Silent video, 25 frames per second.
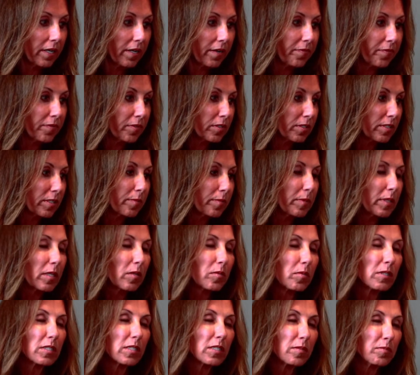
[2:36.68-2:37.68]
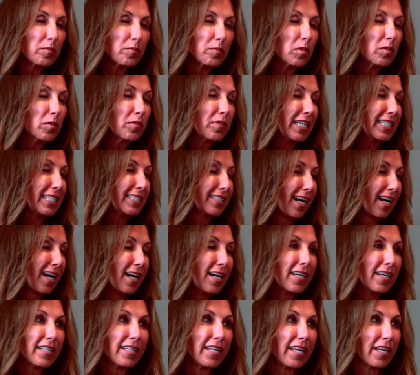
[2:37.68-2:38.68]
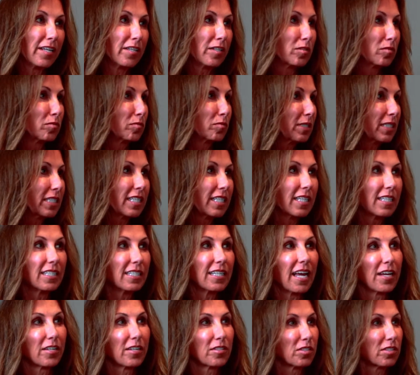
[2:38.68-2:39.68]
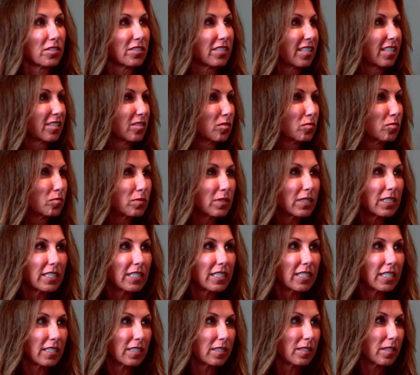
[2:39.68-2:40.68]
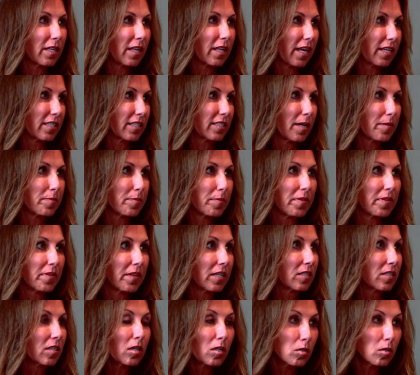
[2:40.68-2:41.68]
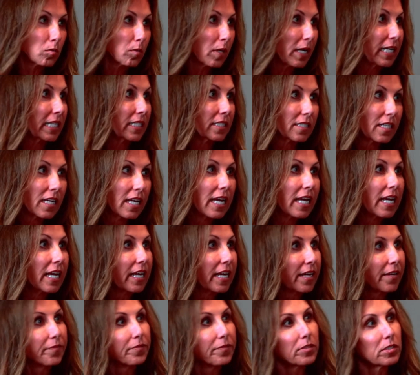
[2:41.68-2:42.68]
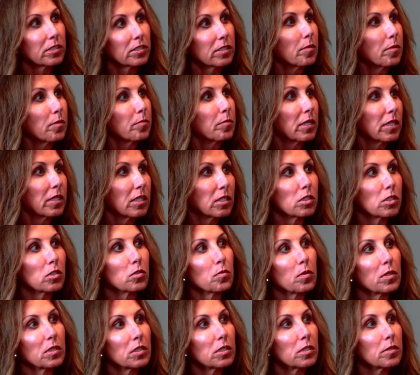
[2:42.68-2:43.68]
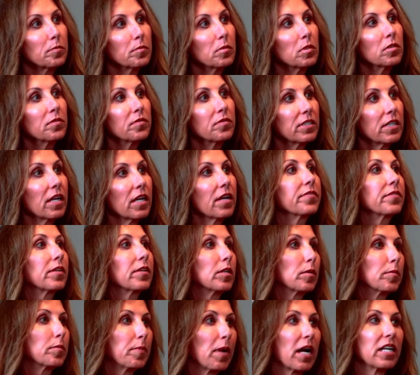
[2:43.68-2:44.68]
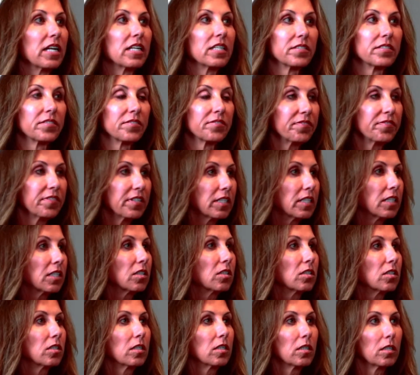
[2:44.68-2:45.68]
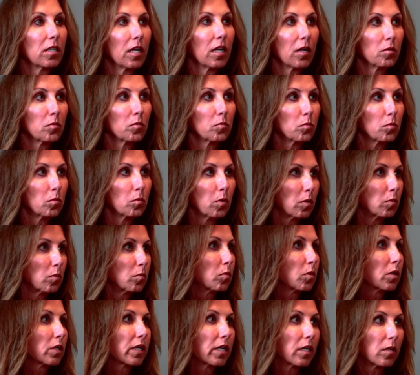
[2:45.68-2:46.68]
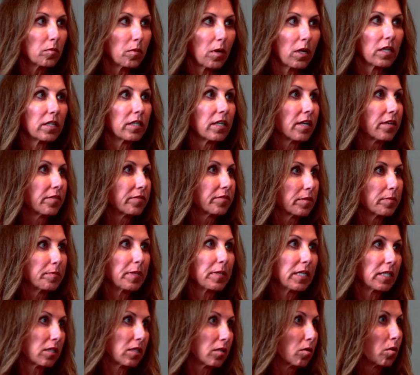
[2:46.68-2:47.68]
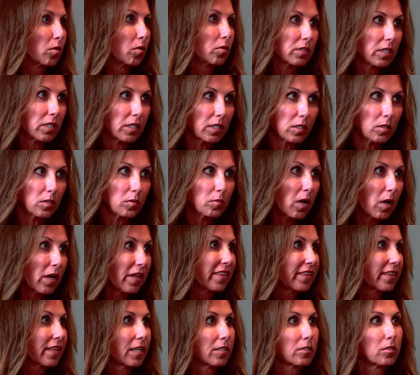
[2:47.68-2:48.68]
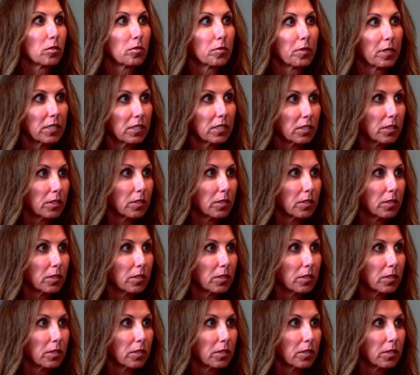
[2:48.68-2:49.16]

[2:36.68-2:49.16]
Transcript: if you're somebody that wants to move a ton and you're really into exercise and really into that type of thing, great. If you're someone that just wants to move enough that your body's feeling good and working well enough to meet the goals that you want, that's great